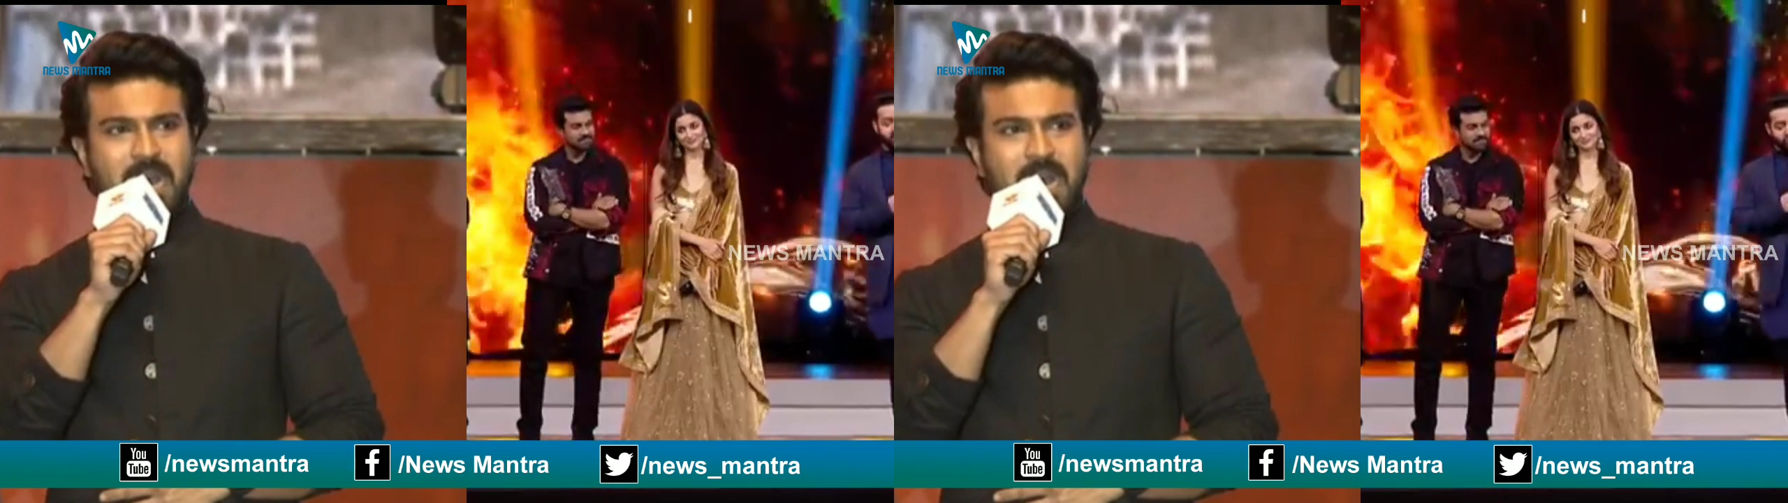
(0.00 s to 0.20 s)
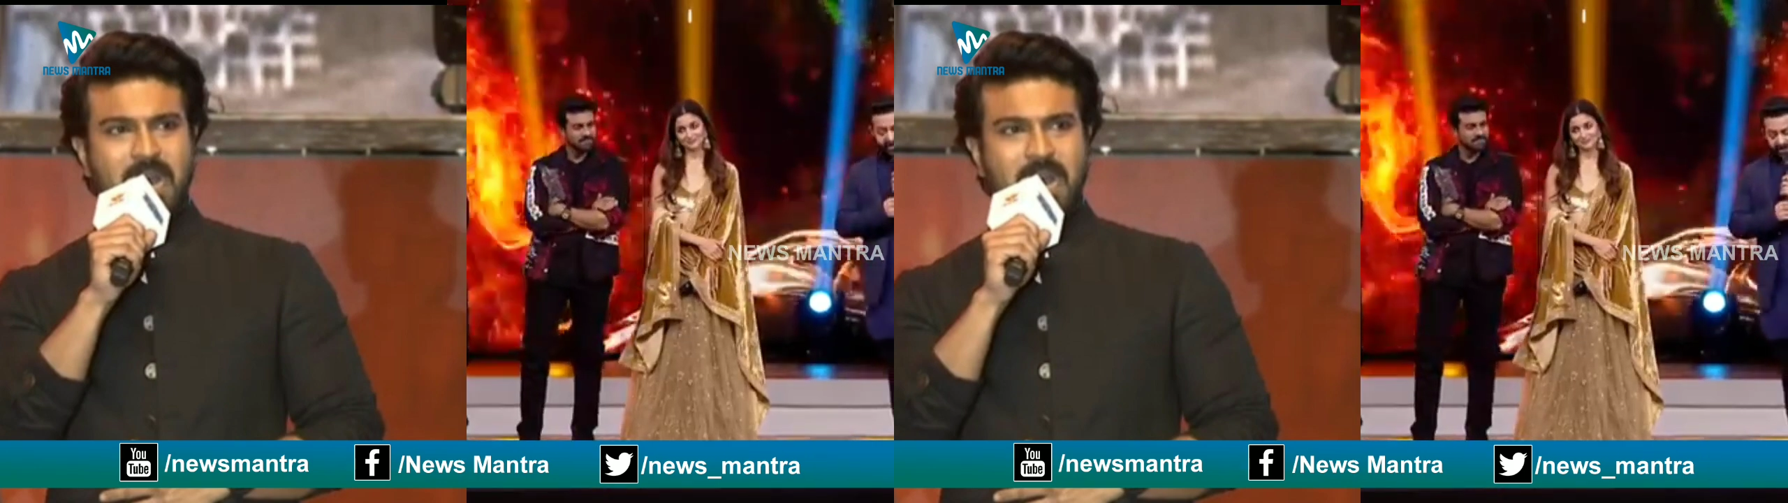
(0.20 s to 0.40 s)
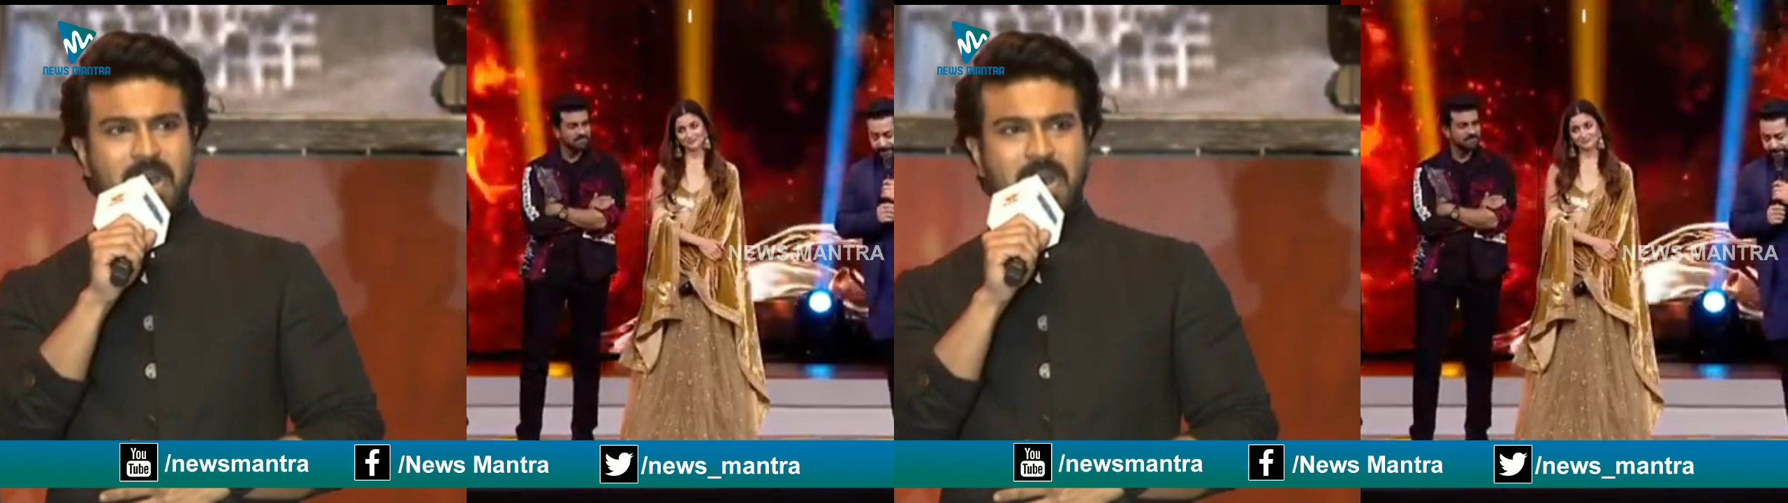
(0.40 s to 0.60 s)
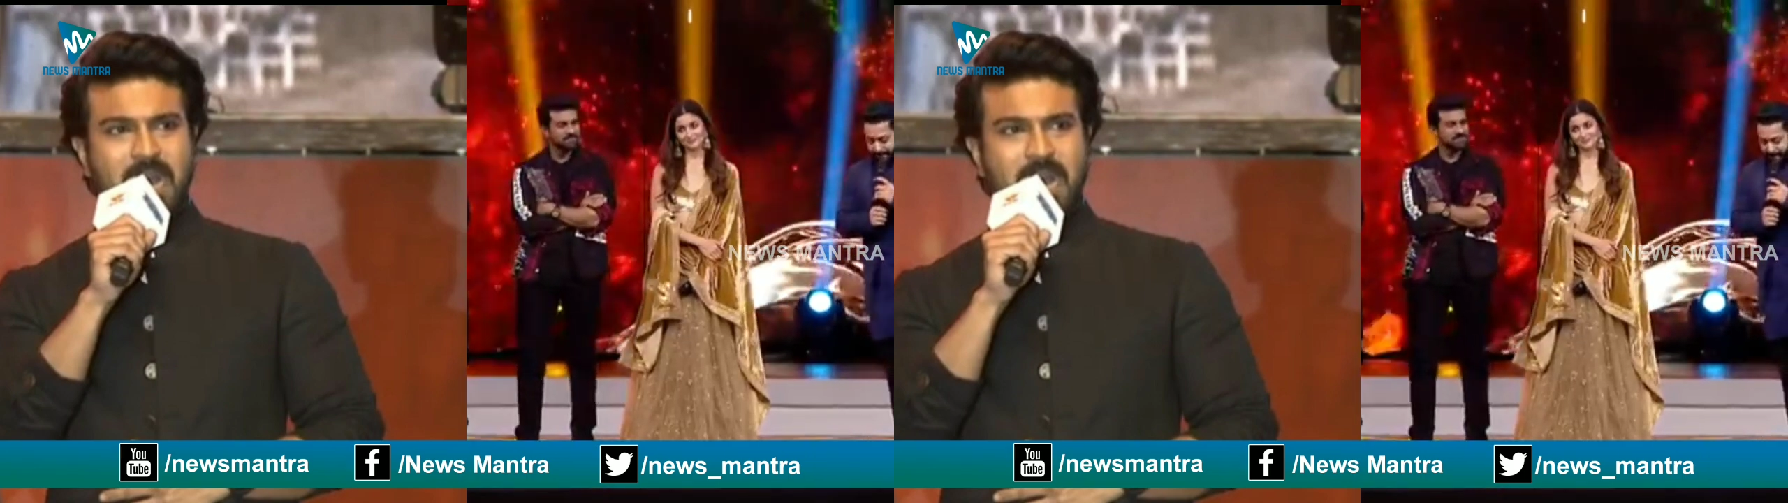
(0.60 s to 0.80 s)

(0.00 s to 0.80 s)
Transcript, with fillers: Charan.